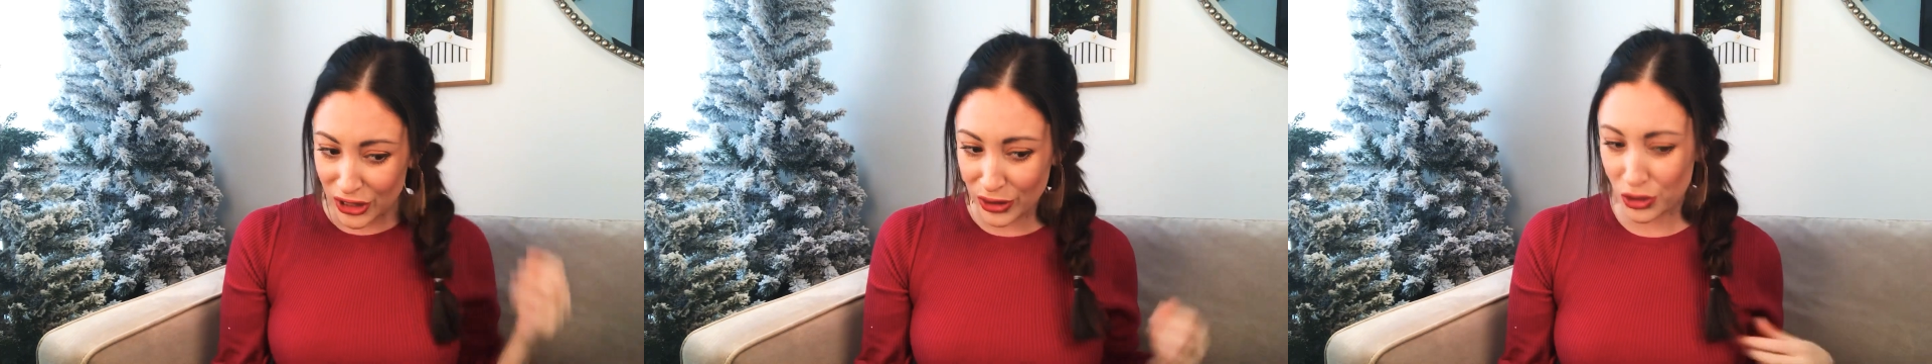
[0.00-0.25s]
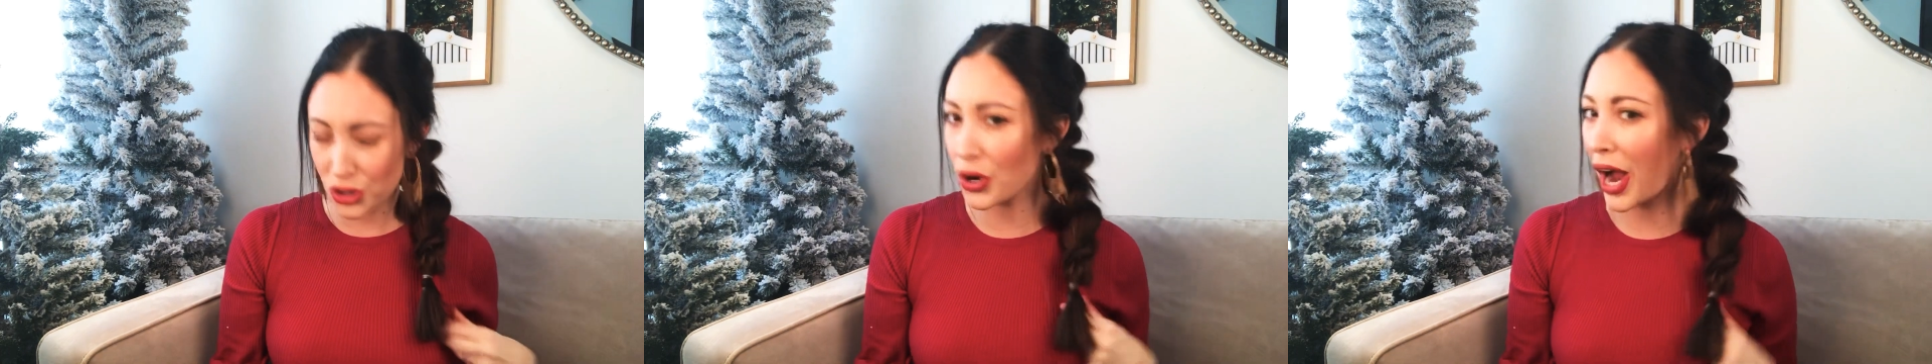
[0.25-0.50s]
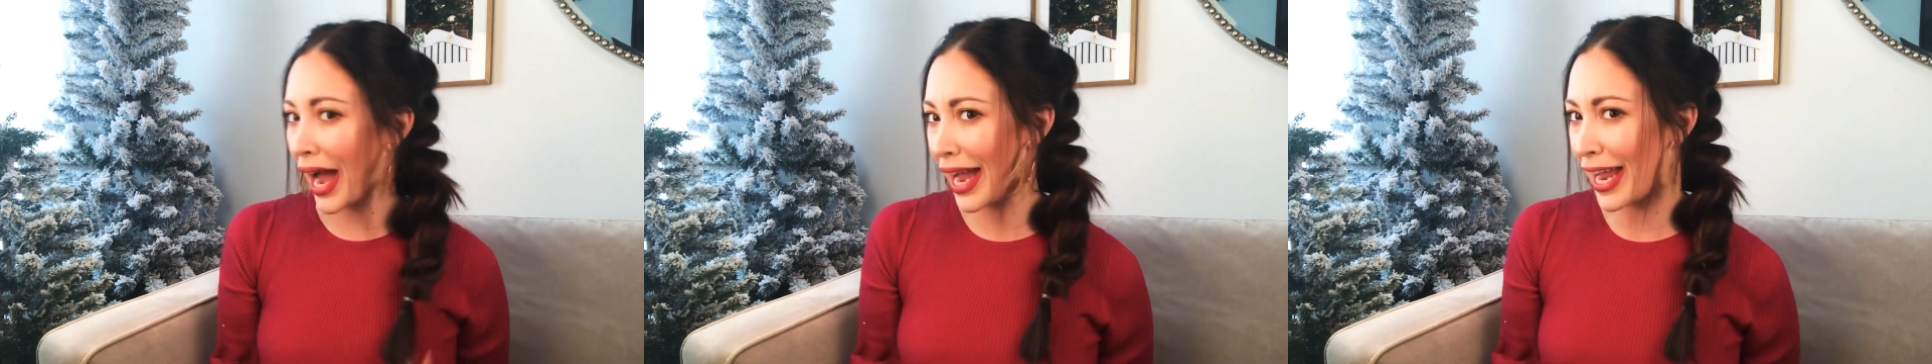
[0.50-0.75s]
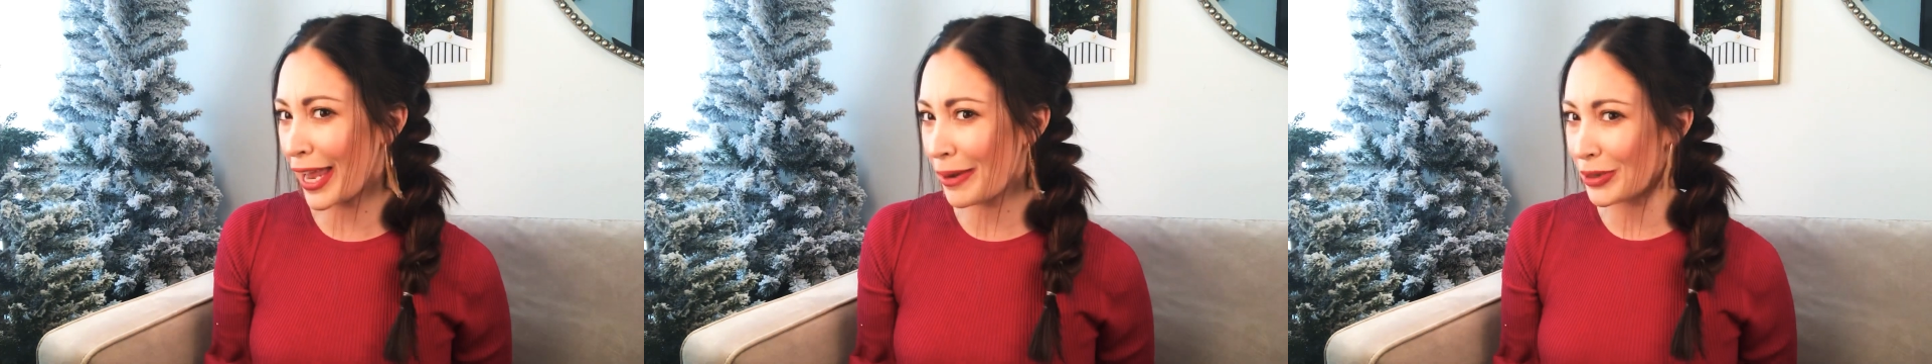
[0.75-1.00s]
you
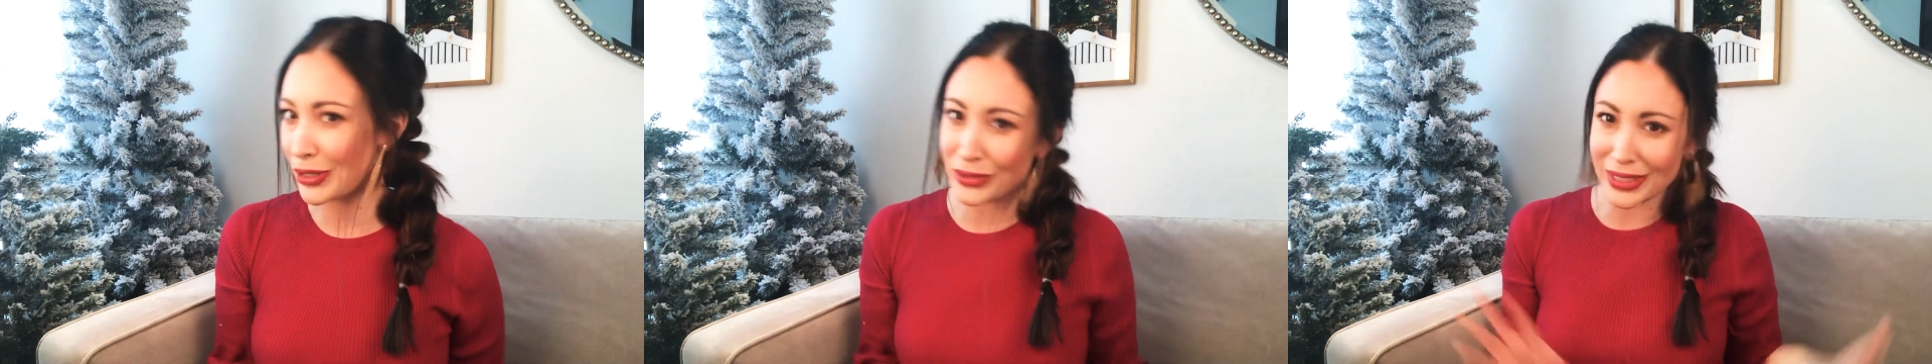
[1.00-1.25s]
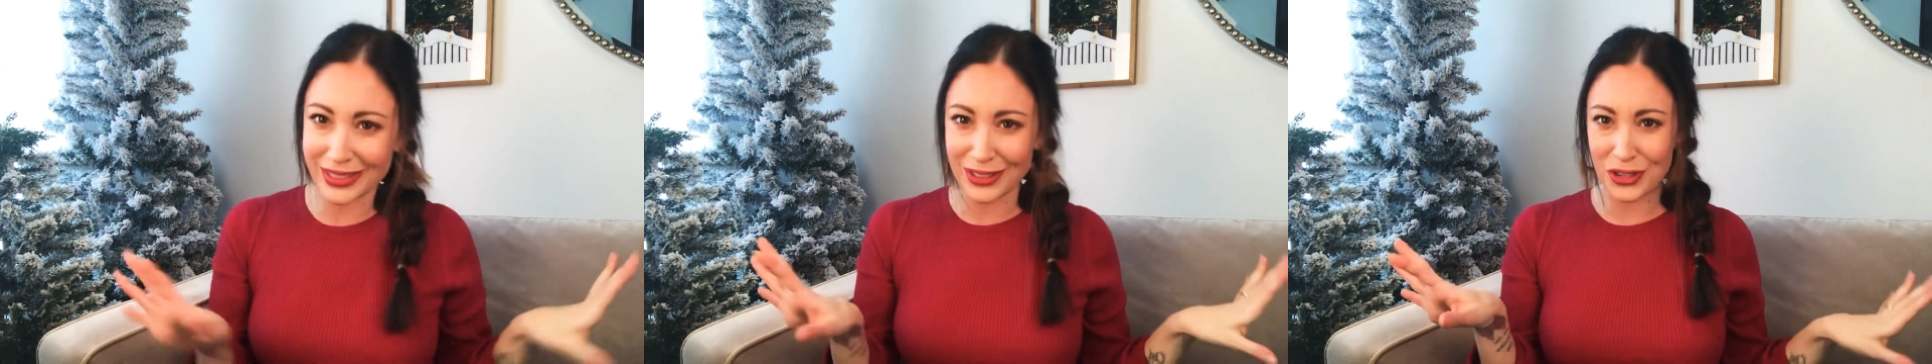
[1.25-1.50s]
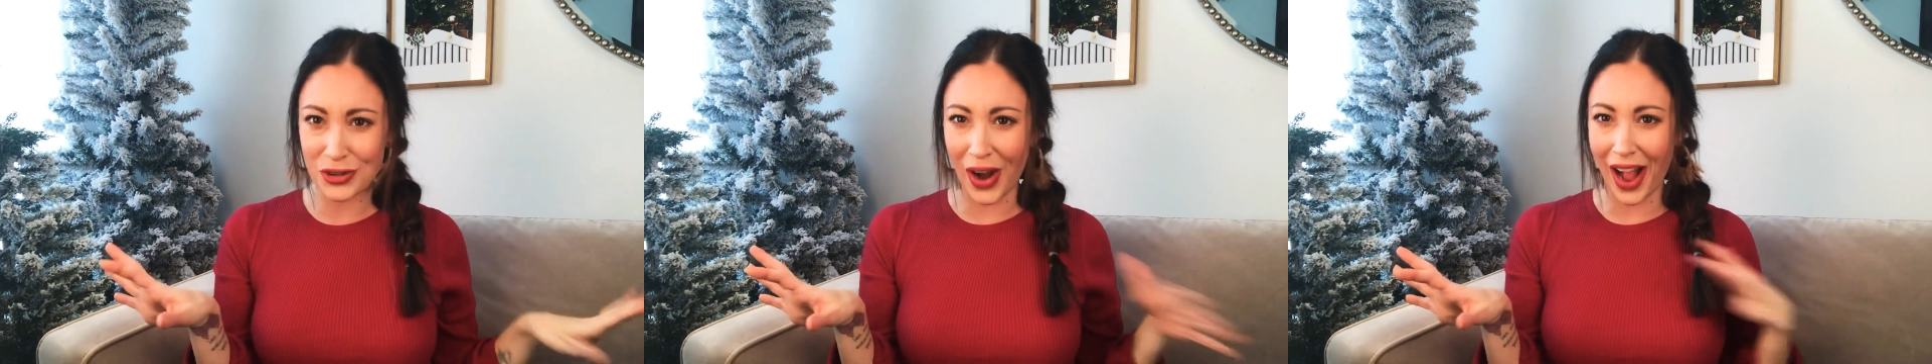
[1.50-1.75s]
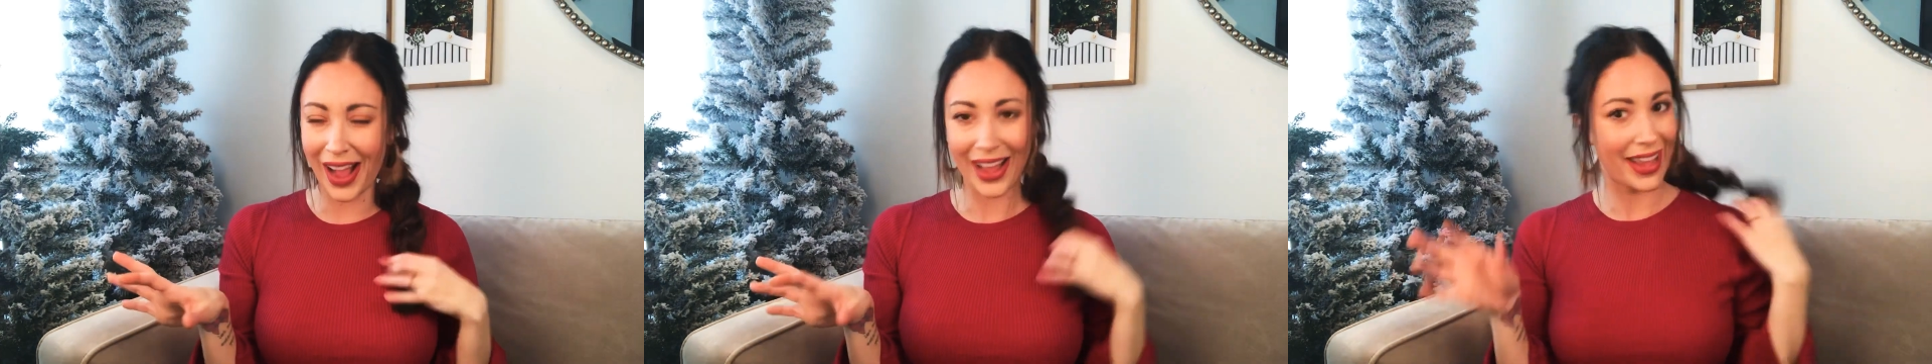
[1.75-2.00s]
tried but you didn't
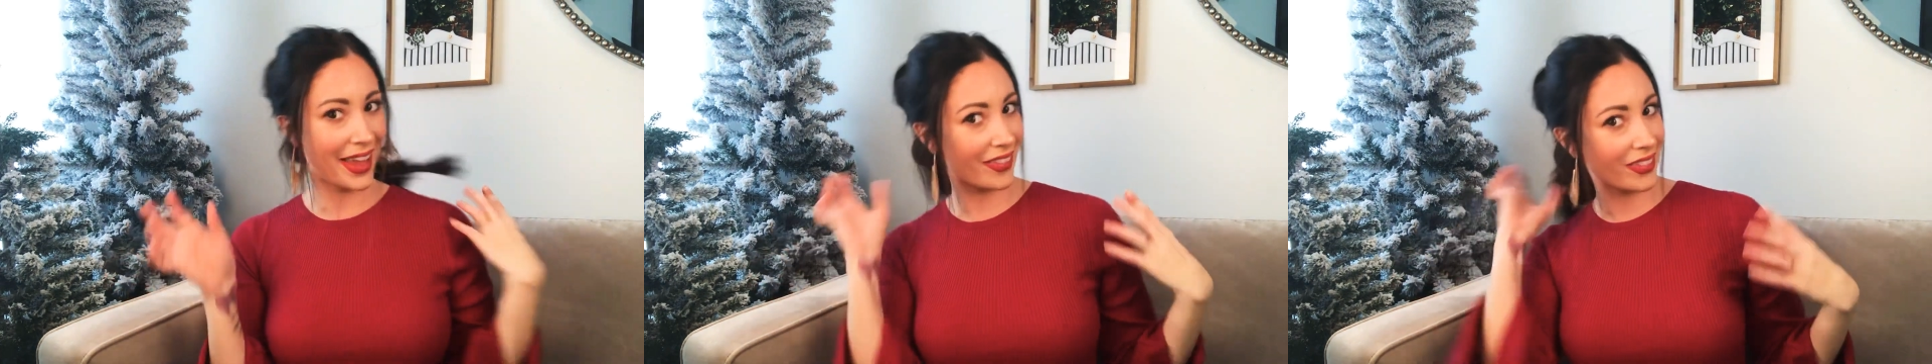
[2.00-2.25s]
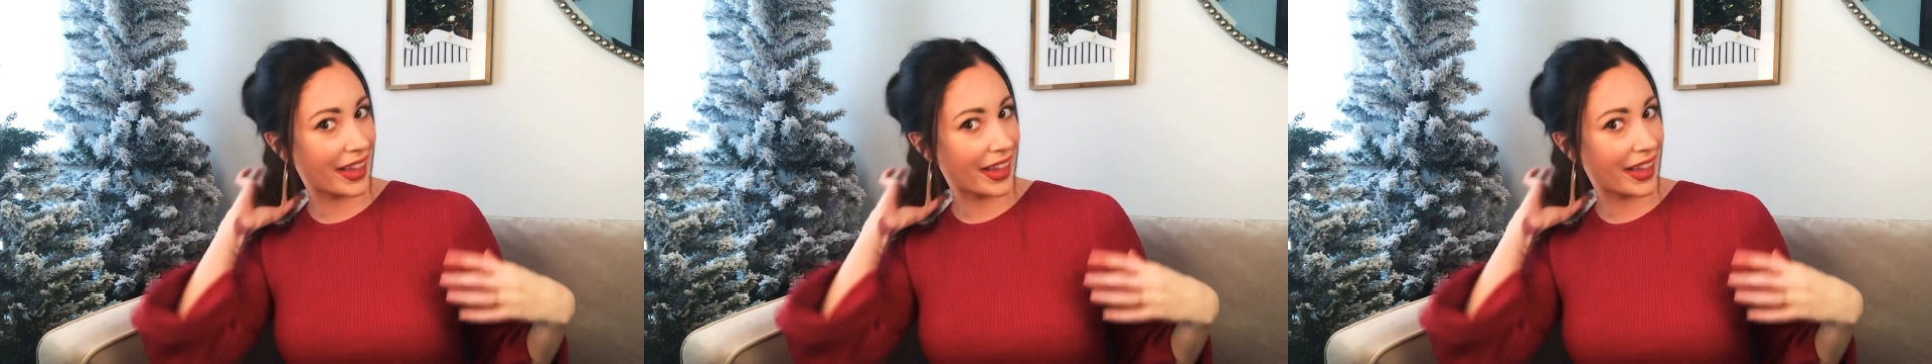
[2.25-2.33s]
try.